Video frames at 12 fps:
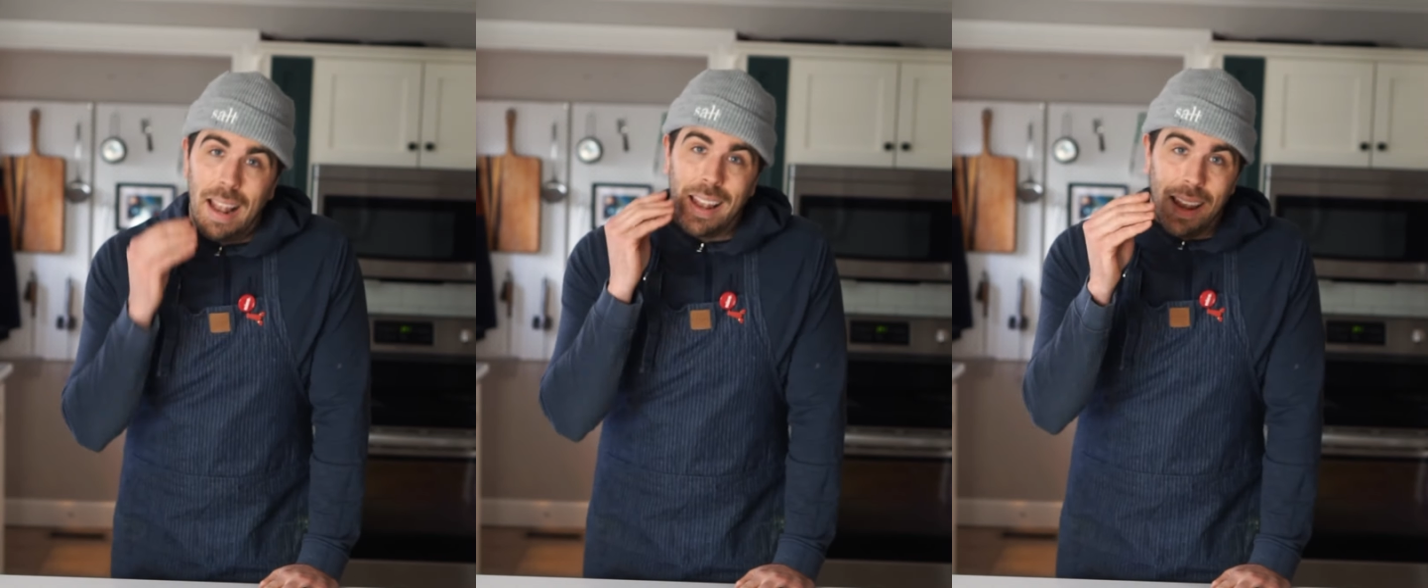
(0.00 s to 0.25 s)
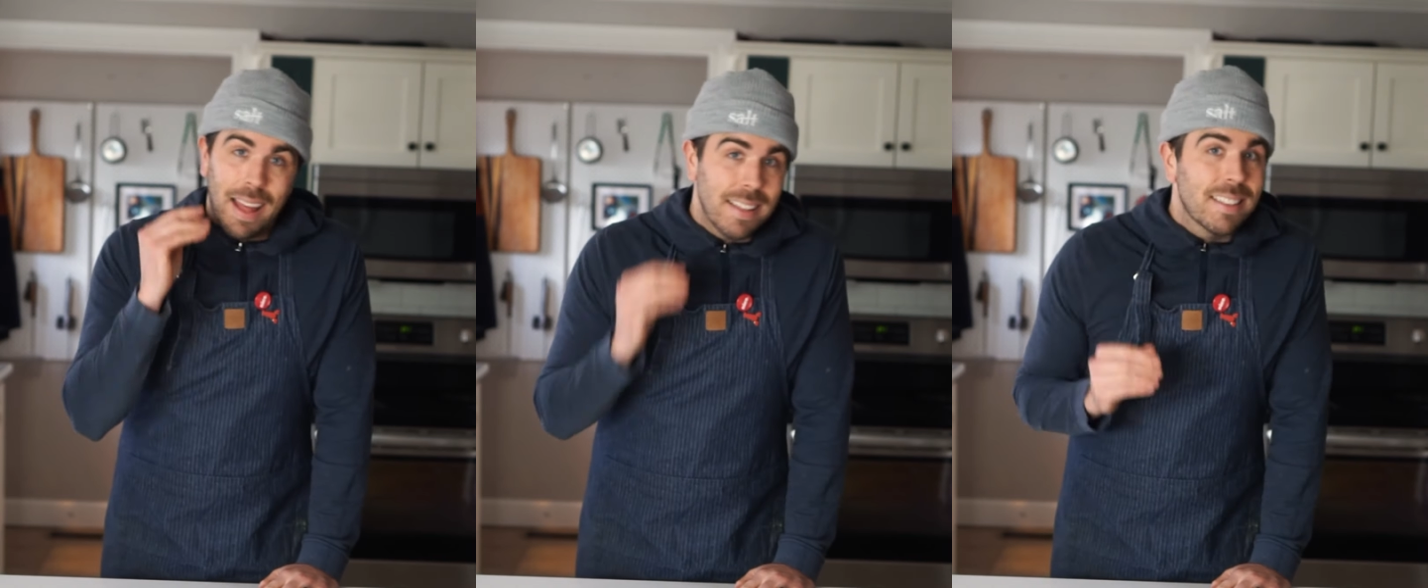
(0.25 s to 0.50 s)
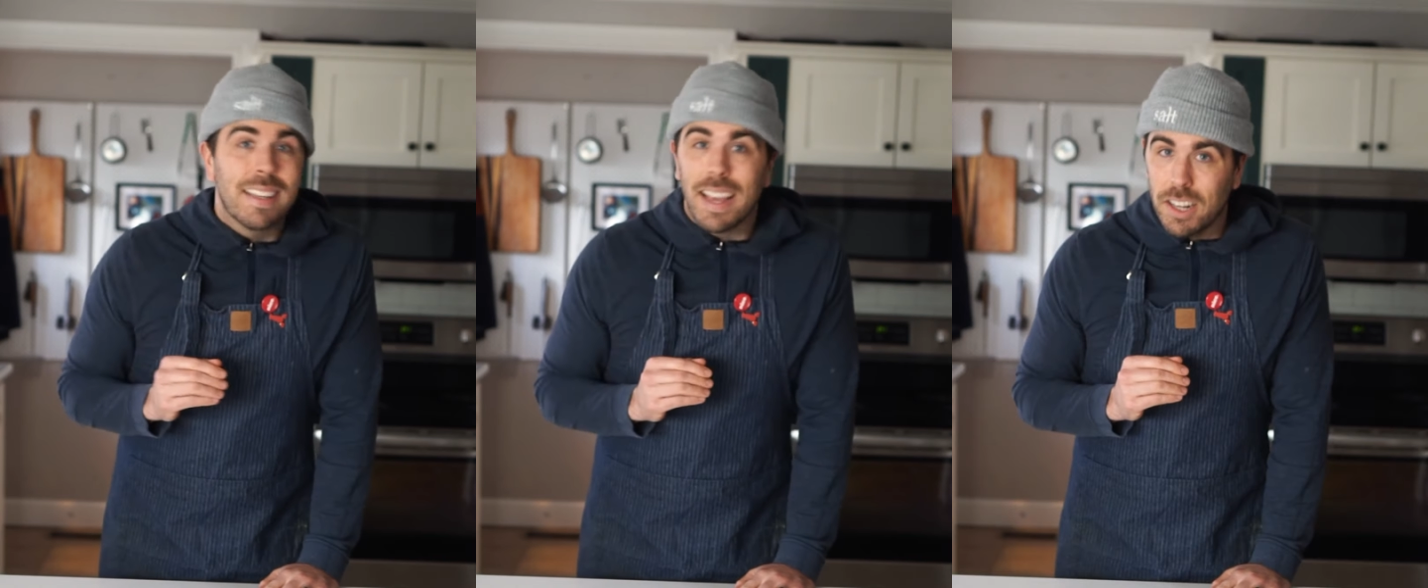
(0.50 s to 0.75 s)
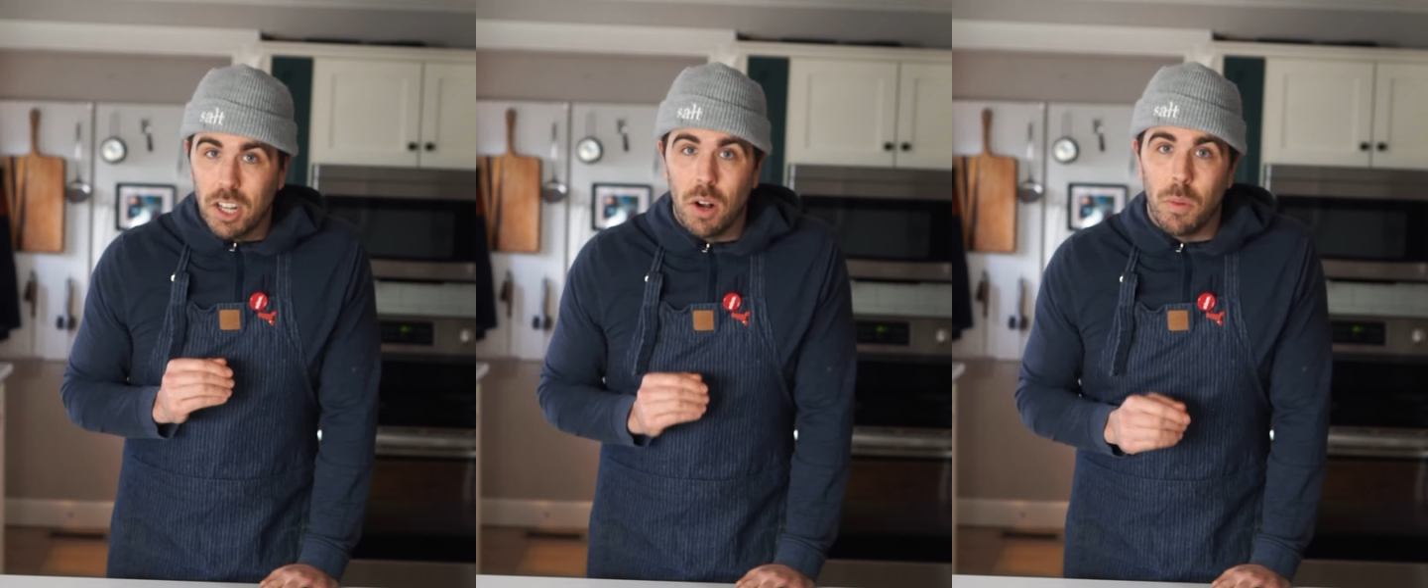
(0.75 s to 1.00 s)
Let's
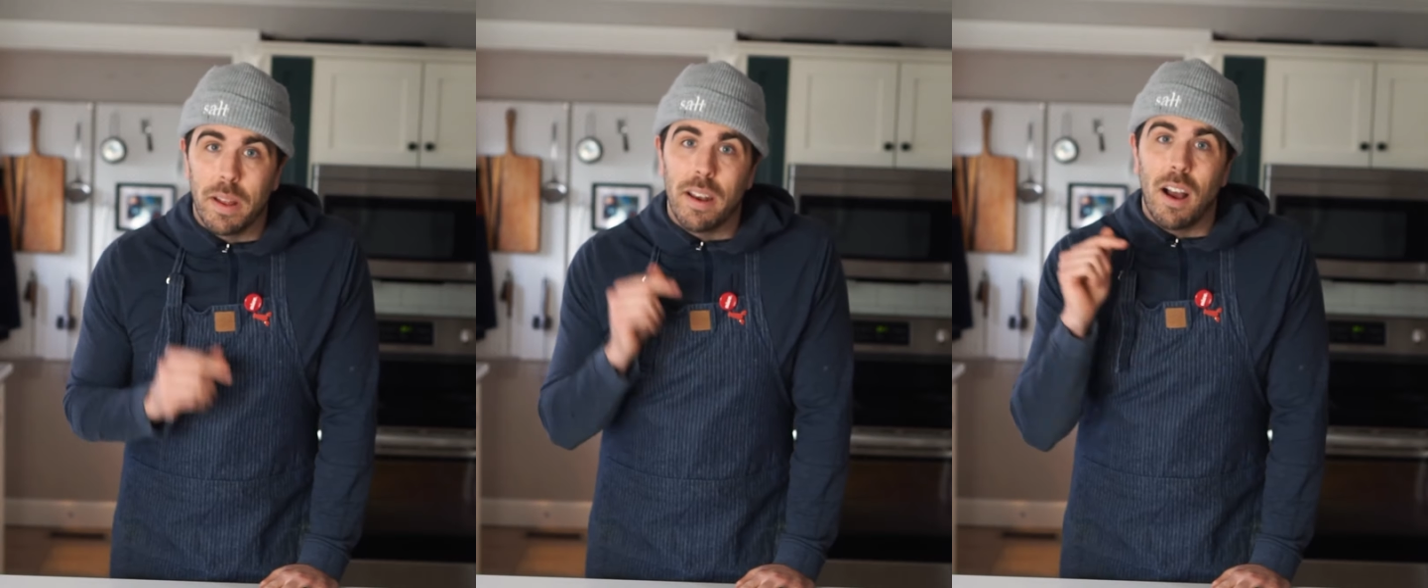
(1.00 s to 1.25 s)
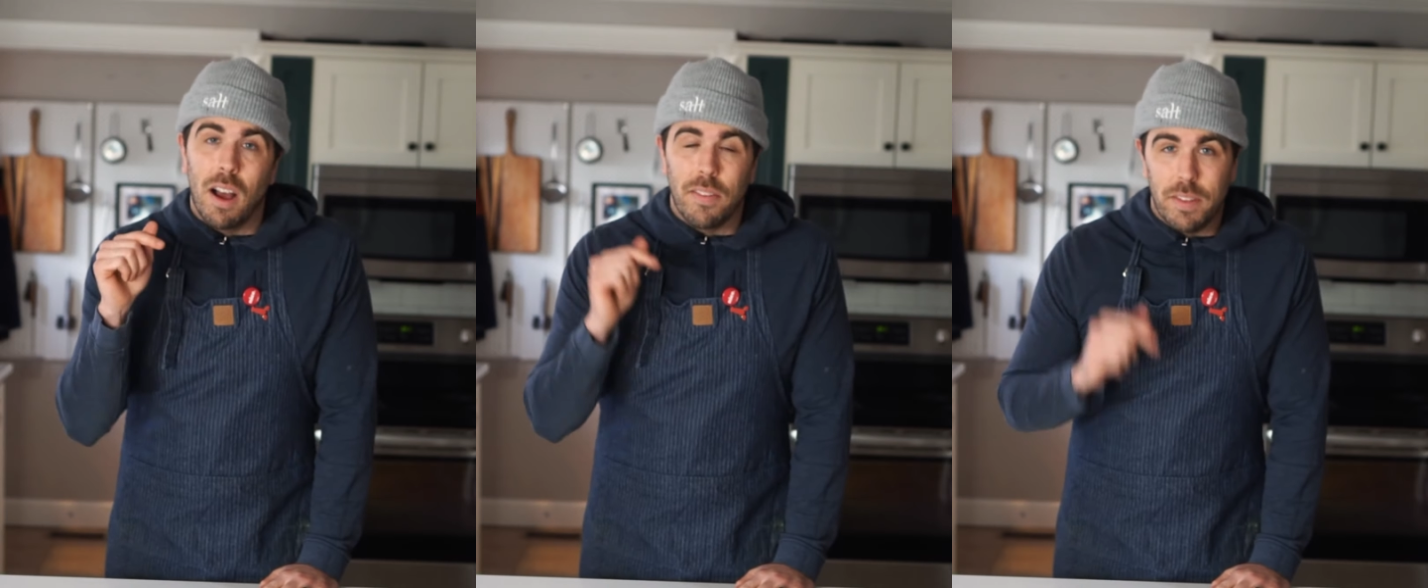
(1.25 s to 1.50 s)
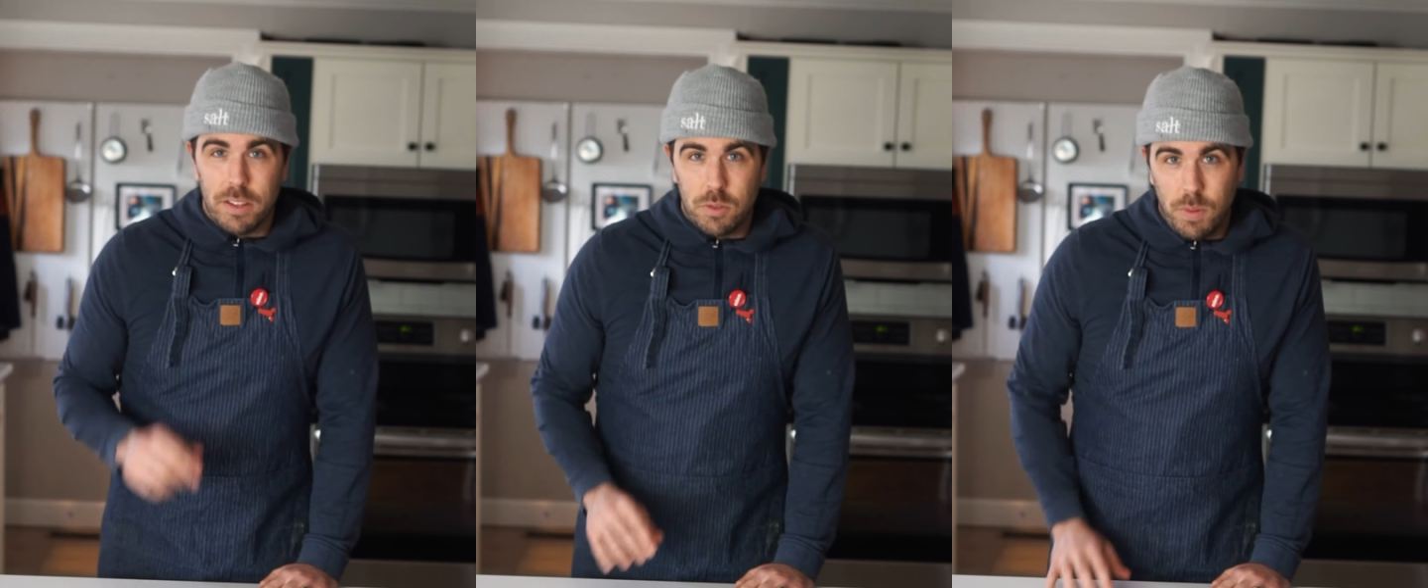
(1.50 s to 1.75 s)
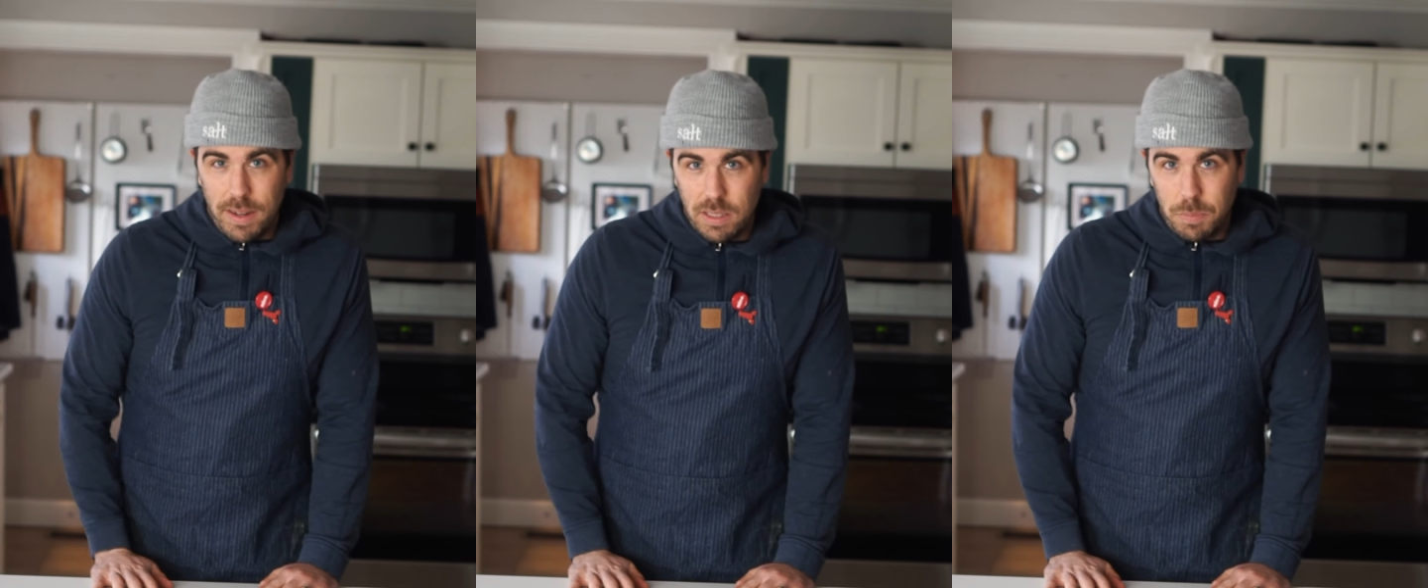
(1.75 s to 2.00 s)
get going on
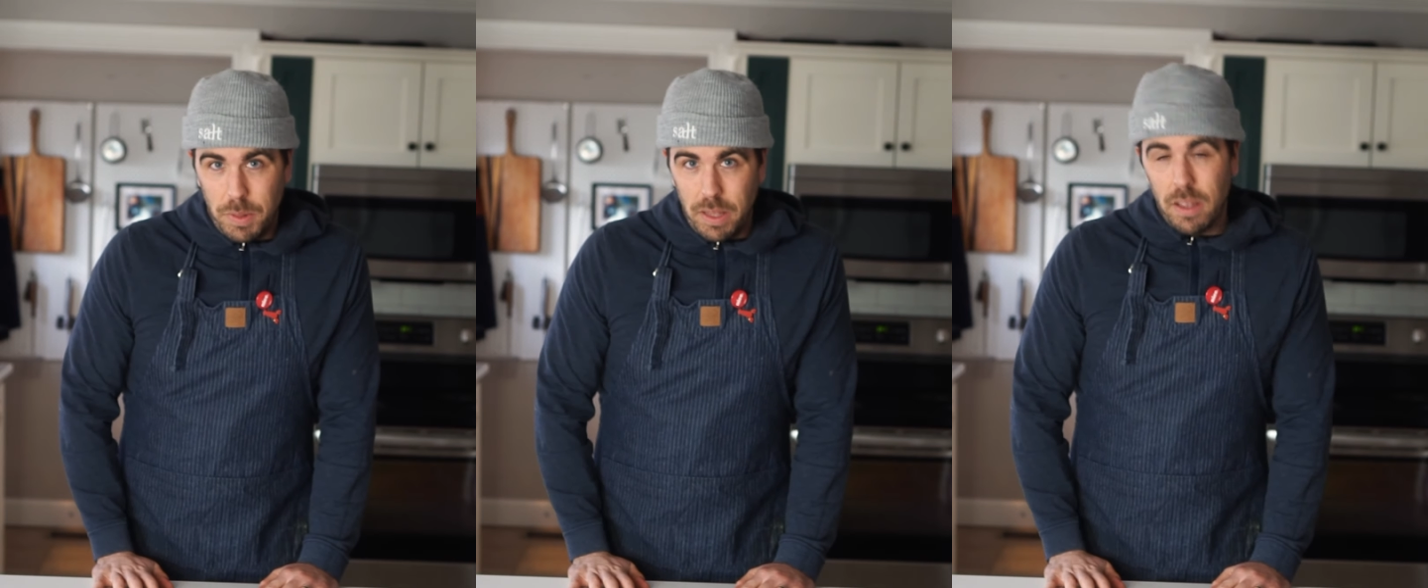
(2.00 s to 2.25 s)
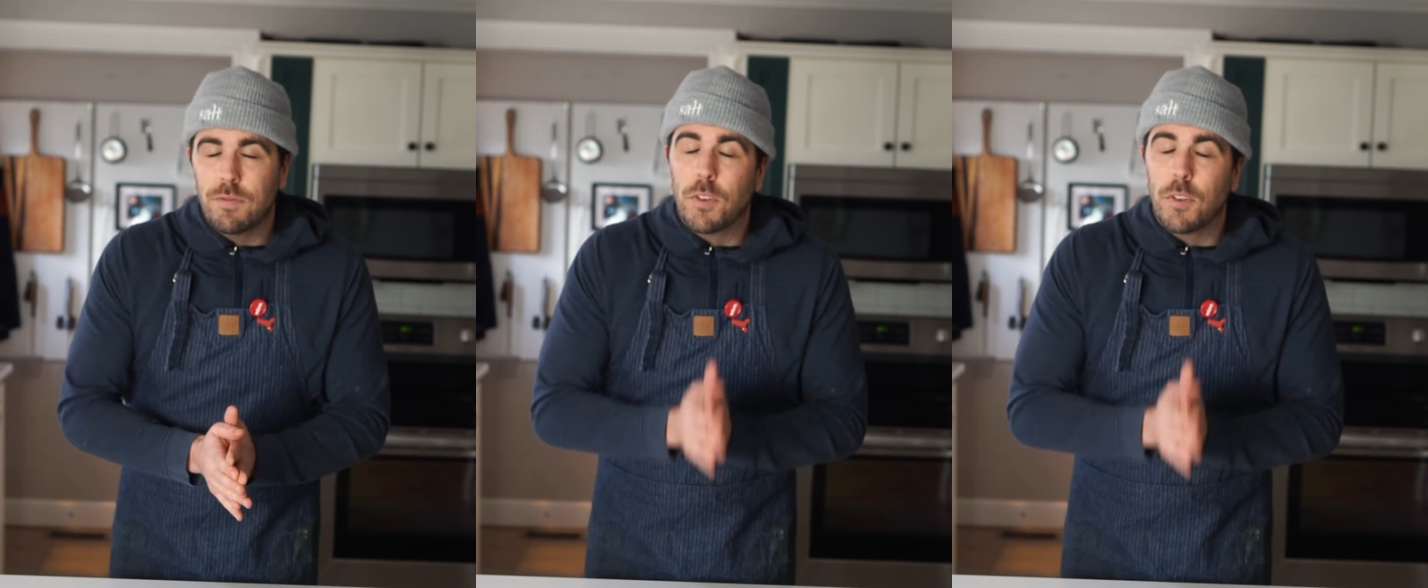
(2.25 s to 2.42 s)
this recipe.